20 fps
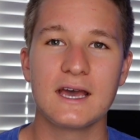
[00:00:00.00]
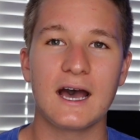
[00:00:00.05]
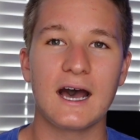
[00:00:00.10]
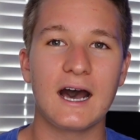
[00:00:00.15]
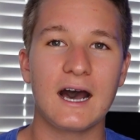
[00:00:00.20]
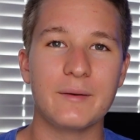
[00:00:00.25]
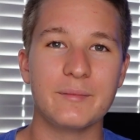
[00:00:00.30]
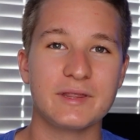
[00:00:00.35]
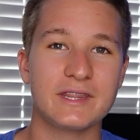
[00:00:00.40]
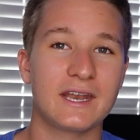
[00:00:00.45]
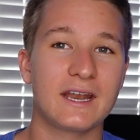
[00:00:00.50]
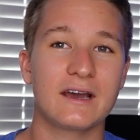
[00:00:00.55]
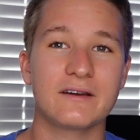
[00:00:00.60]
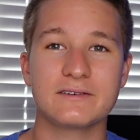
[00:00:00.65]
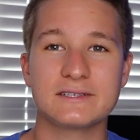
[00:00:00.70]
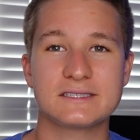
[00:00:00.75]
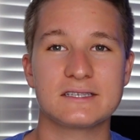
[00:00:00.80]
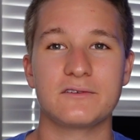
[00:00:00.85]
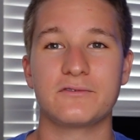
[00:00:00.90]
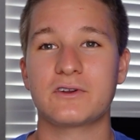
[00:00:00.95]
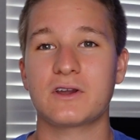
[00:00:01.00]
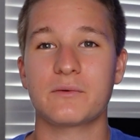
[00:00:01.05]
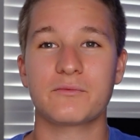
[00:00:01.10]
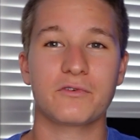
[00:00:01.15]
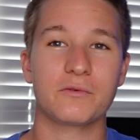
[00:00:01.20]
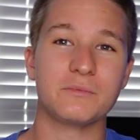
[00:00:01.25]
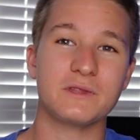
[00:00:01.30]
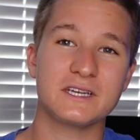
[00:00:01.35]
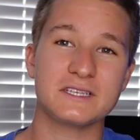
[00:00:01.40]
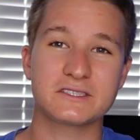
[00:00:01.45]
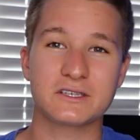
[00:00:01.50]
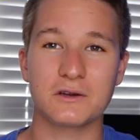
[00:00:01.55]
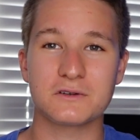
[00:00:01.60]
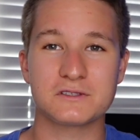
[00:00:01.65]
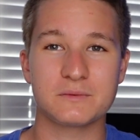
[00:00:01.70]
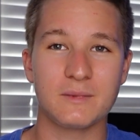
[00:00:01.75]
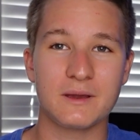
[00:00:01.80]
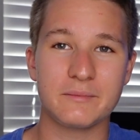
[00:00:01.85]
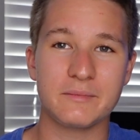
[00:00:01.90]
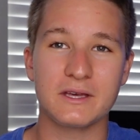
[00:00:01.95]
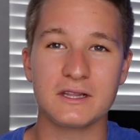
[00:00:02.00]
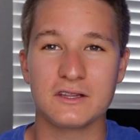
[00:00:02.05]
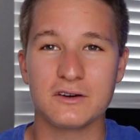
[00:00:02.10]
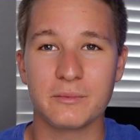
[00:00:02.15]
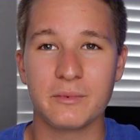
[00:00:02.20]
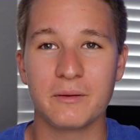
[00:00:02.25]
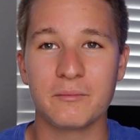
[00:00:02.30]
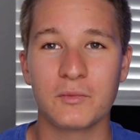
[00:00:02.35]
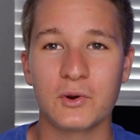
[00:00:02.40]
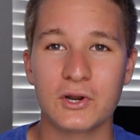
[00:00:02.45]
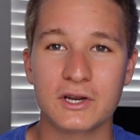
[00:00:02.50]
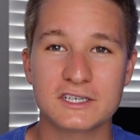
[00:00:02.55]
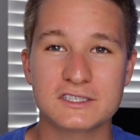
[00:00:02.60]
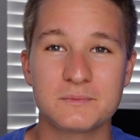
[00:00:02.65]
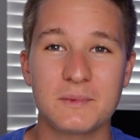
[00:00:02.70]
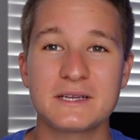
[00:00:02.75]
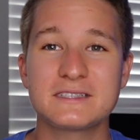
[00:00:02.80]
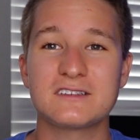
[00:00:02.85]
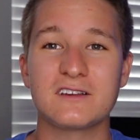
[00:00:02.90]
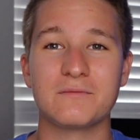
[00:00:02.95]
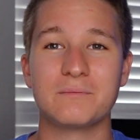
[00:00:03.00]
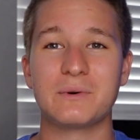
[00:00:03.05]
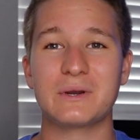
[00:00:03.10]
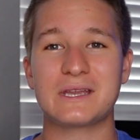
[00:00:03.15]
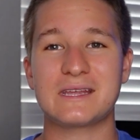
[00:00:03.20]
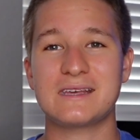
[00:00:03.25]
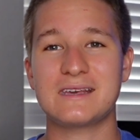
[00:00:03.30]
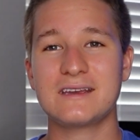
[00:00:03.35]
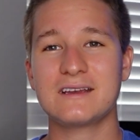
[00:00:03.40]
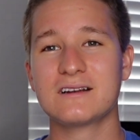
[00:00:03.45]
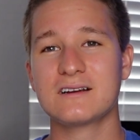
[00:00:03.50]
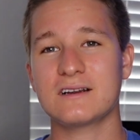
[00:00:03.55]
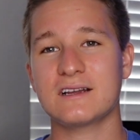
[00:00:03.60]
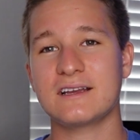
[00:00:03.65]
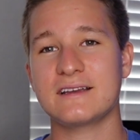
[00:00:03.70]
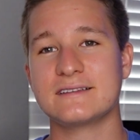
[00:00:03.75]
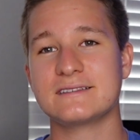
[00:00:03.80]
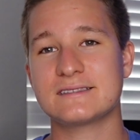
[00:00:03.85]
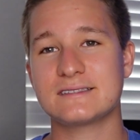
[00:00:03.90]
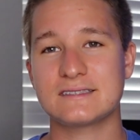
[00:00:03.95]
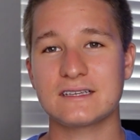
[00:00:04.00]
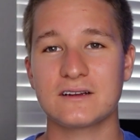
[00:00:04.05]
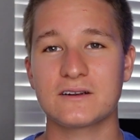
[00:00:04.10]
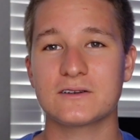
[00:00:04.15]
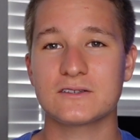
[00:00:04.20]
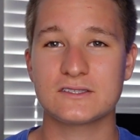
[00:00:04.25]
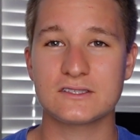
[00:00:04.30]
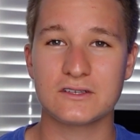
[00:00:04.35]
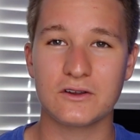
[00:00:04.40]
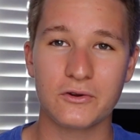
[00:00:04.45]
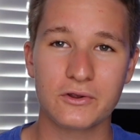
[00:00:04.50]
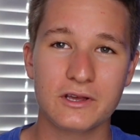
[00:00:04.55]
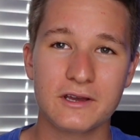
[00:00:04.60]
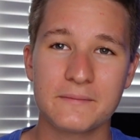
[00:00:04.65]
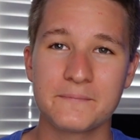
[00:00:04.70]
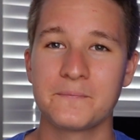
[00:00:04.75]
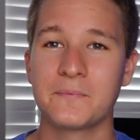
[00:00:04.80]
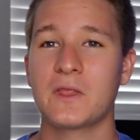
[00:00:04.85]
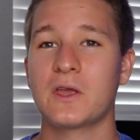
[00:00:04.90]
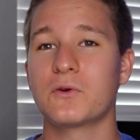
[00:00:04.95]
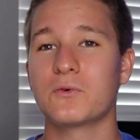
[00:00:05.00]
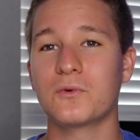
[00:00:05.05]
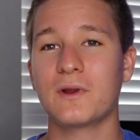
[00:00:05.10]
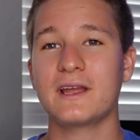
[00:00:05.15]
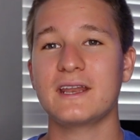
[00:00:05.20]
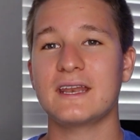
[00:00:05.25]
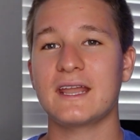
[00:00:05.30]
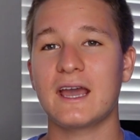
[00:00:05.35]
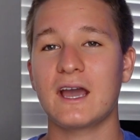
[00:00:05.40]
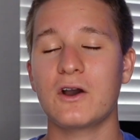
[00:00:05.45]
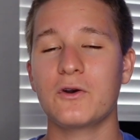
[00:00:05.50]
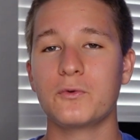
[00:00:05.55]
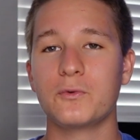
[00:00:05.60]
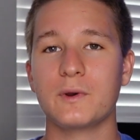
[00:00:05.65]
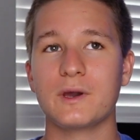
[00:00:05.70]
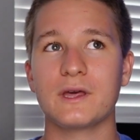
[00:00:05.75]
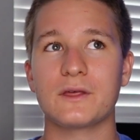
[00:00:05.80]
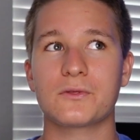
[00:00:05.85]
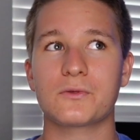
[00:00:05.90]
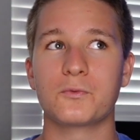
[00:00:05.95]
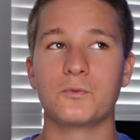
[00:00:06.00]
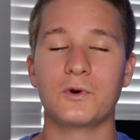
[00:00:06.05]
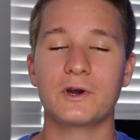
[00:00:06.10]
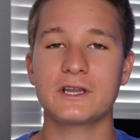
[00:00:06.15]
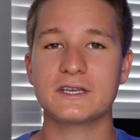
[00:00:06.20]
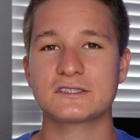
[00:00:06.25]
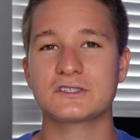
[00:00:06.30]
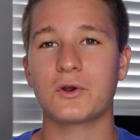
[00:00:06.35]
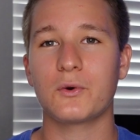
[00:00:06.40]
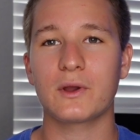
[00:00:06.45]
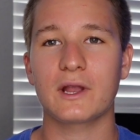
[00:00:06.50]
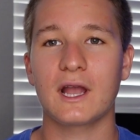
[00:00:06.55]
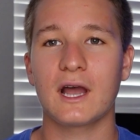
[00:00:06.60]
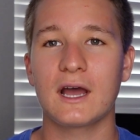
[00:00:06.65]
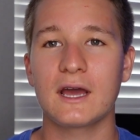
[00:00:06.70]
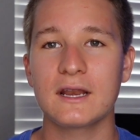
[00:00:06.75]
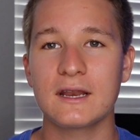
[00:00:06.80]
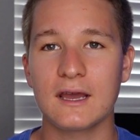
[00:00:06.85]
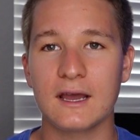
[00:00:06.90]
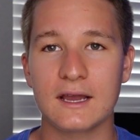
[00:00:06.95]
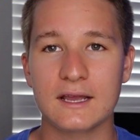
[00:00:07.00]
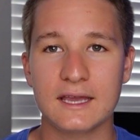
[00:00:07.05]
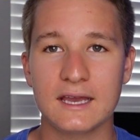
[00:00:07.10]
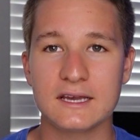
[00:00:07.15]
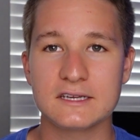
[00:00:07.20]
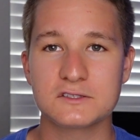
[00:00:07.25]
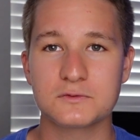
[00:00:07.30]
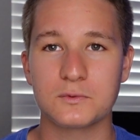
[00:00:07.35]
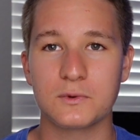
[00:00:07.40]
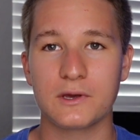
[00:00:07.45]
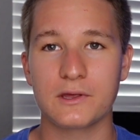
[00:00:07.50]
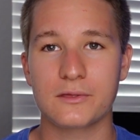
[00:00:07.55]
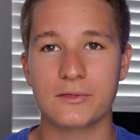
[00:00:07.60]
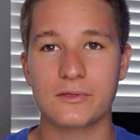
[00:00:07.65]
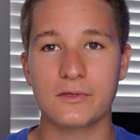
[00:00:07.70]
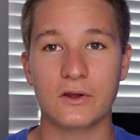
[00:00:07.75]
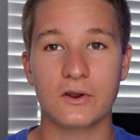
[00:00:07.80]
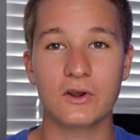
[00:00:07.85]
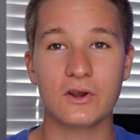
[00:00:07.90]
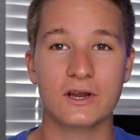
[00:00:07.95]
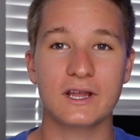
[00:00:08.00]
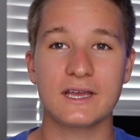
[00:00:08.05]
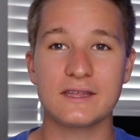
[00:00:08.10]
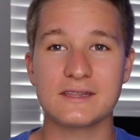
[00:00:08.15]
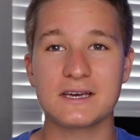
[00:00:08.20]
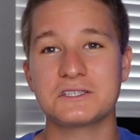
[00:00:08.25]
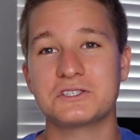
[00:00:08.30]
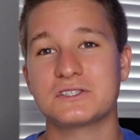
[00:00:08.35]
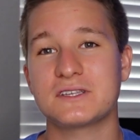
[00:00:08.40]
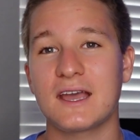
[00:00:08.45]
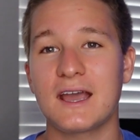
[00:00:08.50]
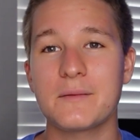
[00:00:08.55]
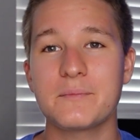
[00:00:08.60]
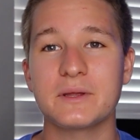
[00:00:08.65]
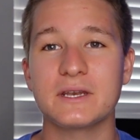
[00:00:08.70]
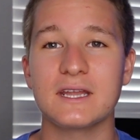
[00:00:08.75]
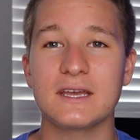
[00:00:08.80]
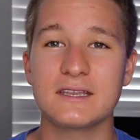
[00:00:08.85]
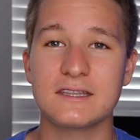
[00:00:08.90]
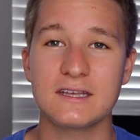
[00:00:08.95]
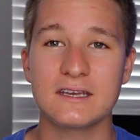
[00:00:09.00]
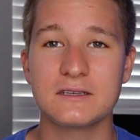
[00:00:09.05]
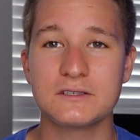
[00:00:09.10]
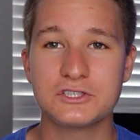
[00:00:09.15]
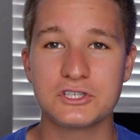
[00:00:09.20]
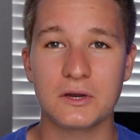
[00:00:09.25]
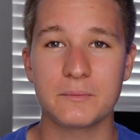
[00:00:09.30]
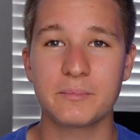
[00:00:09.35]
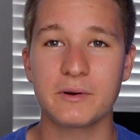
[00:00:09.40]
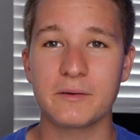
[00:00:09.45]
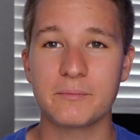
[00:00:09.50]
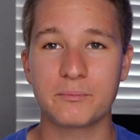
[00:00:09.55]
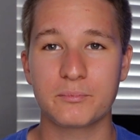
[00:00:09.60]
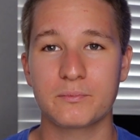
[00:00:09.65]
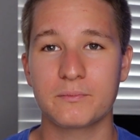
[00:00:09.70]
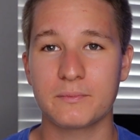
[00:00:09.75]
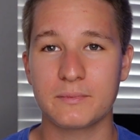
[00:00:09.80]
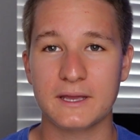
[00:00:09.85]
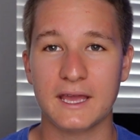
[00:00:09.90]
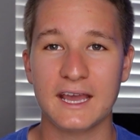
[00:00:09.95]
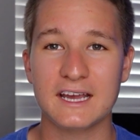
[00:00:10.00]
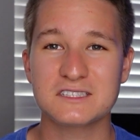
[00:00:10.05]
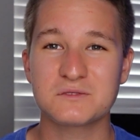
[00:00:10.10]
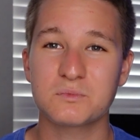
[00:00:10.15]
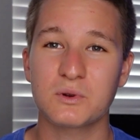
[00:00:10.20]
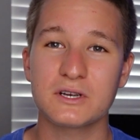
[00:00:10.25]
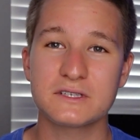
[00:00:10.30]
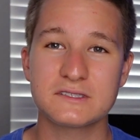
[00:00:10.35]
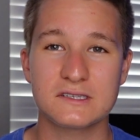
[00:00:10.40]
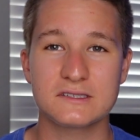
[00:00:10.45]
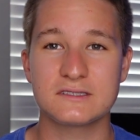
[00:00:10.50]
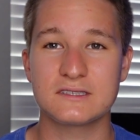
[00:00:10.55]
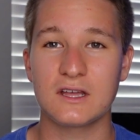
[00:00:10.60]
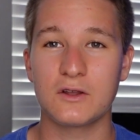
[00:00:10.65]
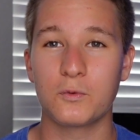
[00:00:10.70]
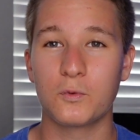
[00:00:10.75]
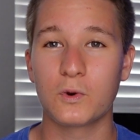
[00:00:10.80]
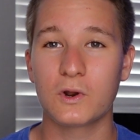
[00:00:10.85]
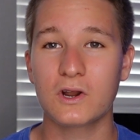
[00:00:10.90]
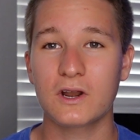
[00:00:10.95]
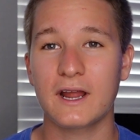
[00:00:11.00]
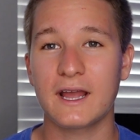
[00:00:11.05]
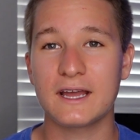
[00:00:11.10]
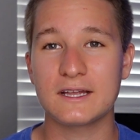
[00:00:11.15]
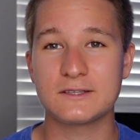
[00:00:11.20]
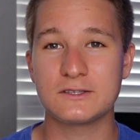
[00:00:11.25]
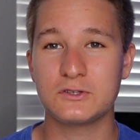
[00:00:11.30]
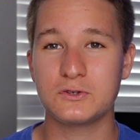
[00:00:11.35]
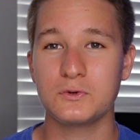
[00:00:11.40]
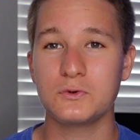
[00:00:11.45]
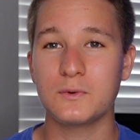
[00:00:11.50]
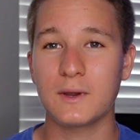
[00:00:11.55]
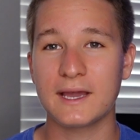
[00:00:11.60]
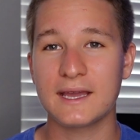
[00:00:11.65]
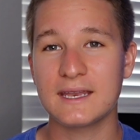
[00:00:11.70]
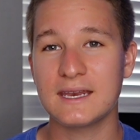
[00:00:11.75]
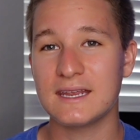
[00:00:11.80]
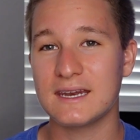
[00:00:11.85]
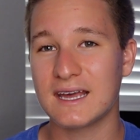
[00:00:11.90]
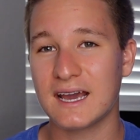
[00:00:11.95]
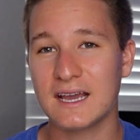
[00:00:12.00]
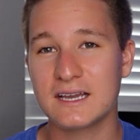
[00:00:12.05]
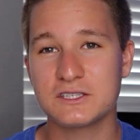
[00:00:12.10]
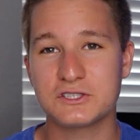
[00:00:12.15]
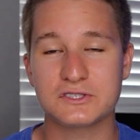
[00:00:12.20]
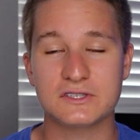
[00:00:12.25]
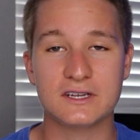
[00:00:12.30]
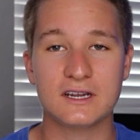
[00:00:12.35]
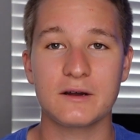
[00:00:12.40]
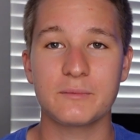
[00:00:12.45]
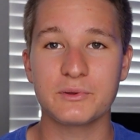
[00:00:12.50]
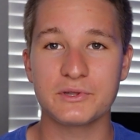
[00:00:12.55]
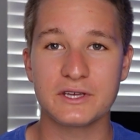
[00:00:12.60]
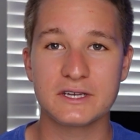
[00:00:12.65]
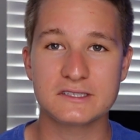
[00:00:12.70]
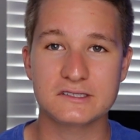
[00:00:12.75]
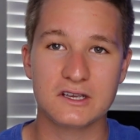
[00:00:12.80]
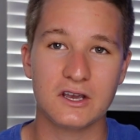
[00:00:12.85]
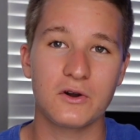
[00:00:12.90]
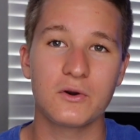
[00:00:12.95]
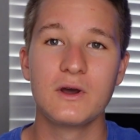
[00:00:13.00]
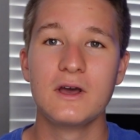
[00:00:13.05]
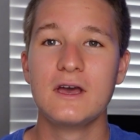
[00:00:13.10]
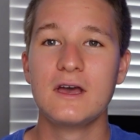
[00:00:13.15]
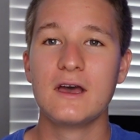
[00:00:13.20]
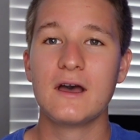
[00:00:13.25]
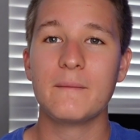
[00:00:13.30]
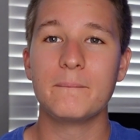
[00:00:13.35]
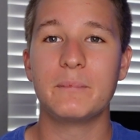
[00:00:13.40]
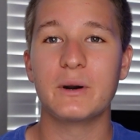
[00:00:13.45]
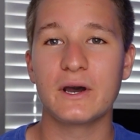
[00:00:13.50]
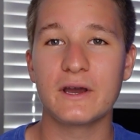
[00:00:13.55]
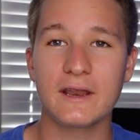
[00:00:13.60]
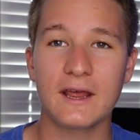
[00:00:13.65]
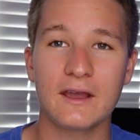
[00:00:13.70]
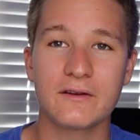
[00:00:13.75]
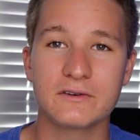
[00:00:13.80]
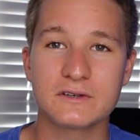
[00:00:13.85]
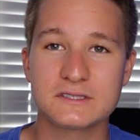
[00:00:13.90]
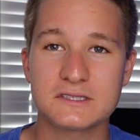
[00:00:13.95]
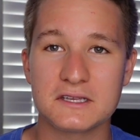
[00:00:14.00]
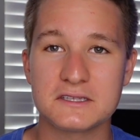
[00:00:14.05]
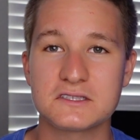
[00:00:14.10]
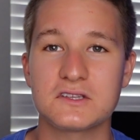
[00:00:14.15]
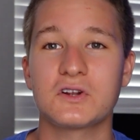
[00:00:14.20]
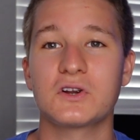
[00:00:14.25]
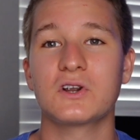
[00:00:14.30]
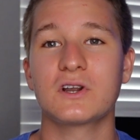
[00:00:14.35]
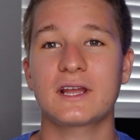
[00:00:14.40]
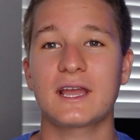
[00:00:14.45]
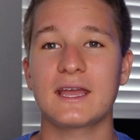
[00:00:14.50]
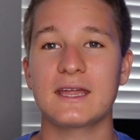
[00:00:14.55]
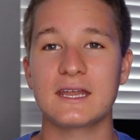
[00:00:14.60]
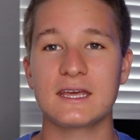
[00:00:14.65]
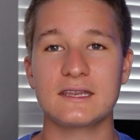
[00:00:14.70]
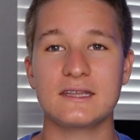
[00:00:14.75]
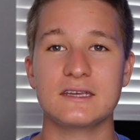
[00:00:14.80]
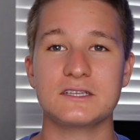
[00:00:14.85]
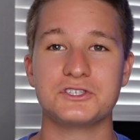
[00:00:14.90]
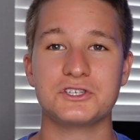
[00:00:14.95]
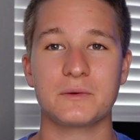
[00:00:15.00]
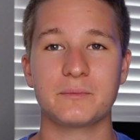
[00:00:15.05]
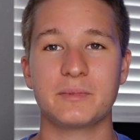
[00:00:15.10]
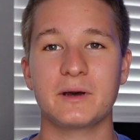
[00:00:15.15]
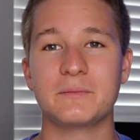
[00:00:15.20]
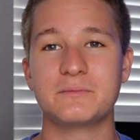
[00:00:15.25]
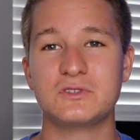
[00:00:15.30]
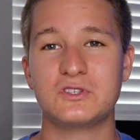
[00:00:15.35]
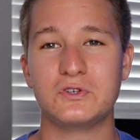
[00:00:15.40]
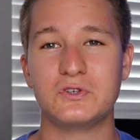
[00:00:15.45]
Um, and then obviously if you come from the East Coast, maybe a little bit more expensive. But here in Sarasota, right now with what is going on, I guess, with the hurricane that just happened, it did jump up gas prices. They were at two eighty-nine just a couple days ago, but ever since the hurricane, it did jump up